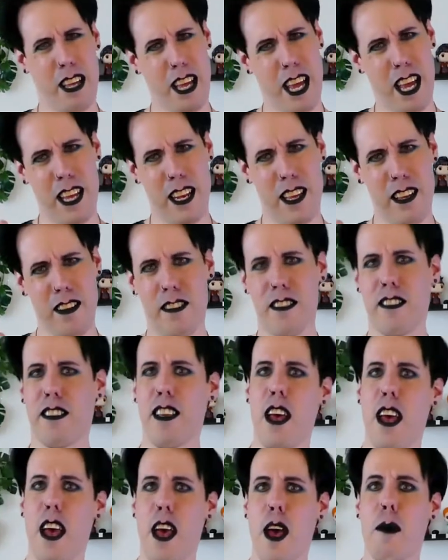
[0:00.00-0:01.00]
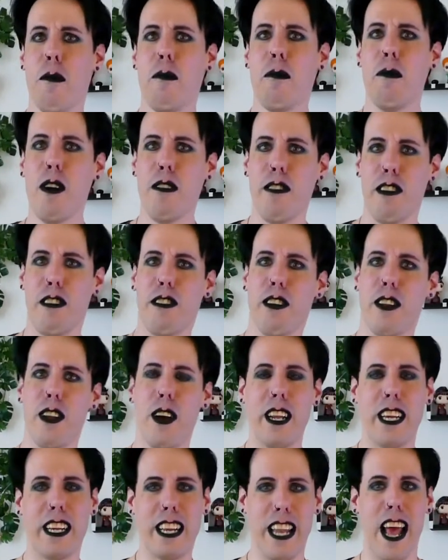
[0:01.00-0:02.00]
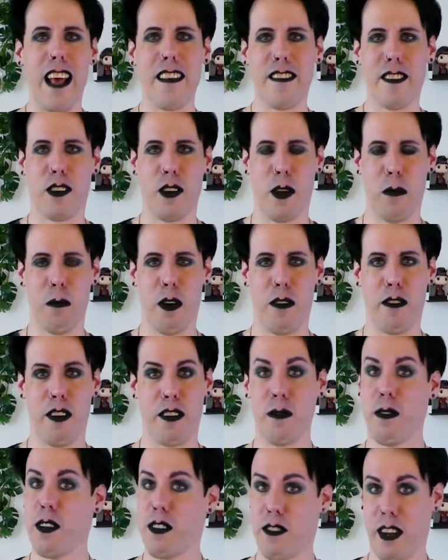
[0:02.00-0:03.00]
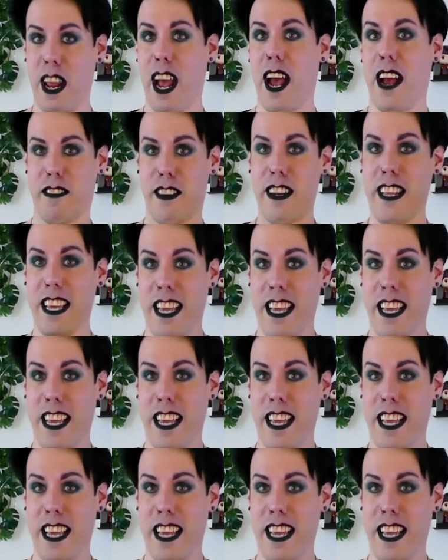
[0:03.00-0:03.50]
80s movies, you know, the classical movies, which actually